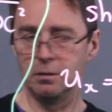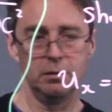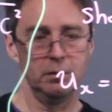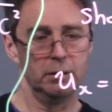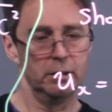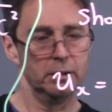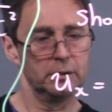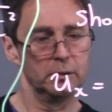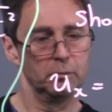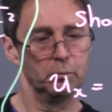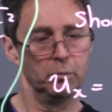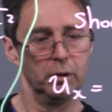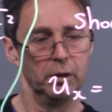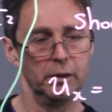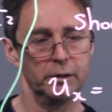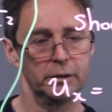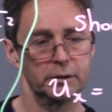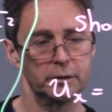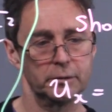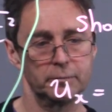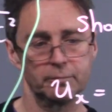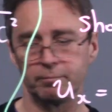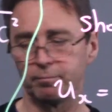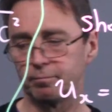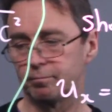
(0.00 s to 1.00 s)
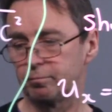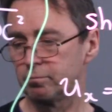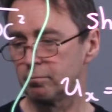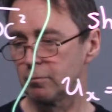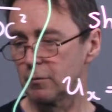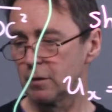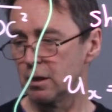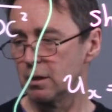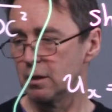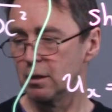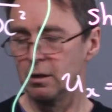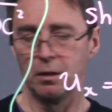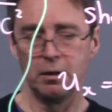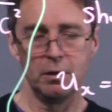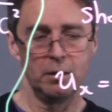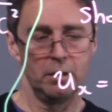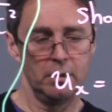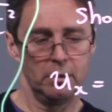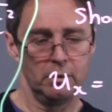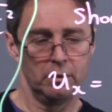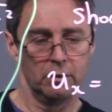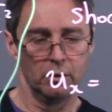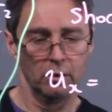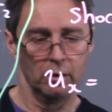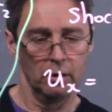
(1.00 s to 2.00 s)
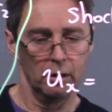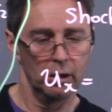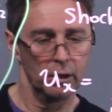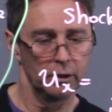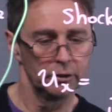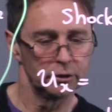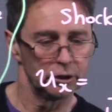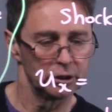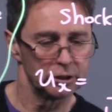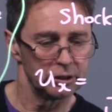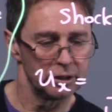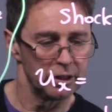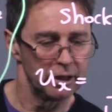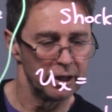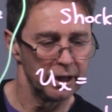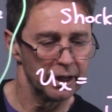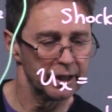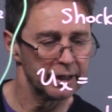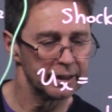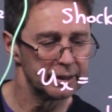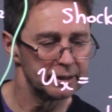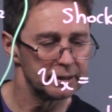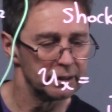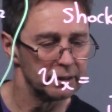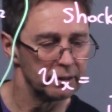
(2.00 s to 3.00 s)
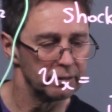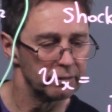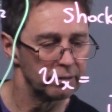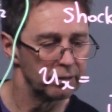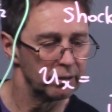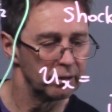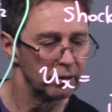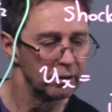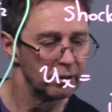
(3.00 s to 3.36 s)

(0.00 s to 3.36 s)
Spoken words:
that's a plus, the largest negative